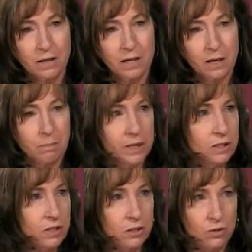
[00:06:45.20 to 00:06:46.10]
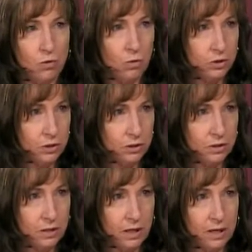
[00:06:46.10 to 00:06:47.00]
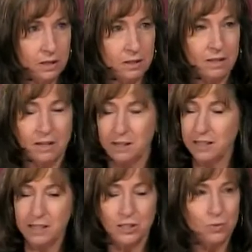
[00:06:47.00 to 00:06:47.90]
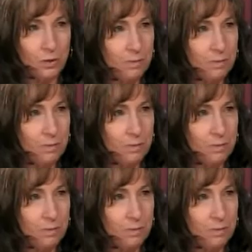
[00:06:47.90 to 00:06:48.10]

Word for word: And Mingus looks gorgeous. It and, does. Uh, it is.